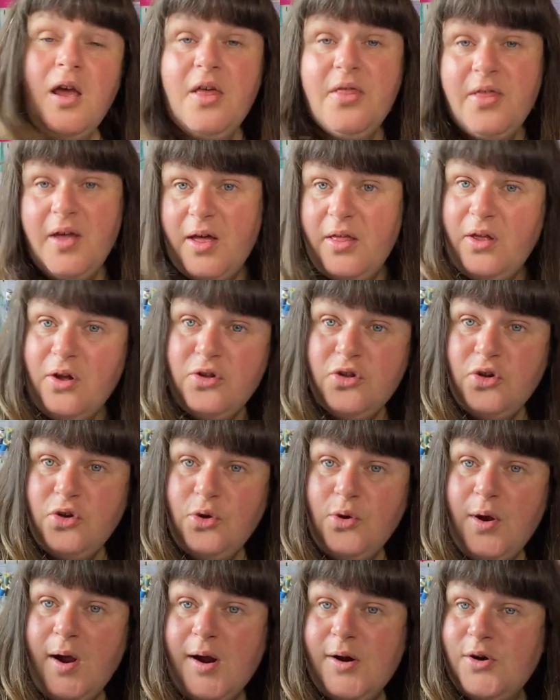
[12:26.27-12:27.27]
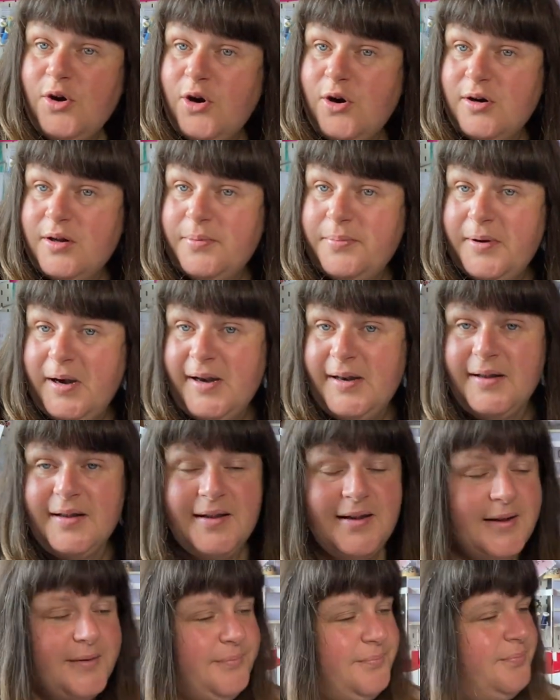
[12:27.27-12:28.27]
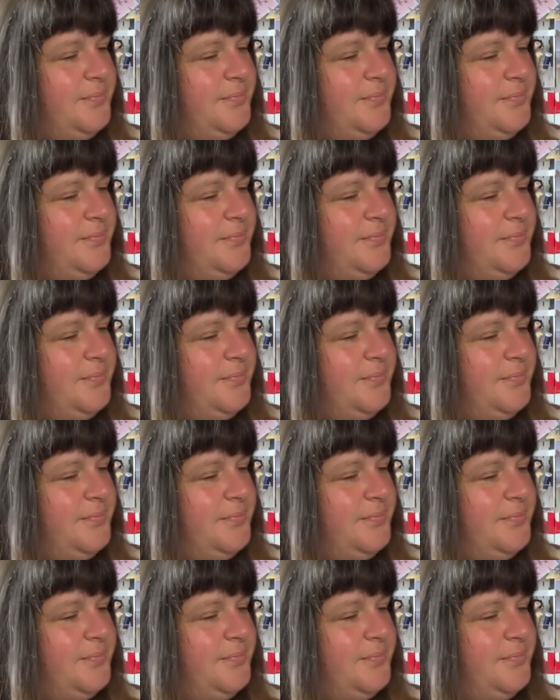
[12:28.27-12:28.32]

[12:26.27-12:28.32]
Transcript: the other two are not prints.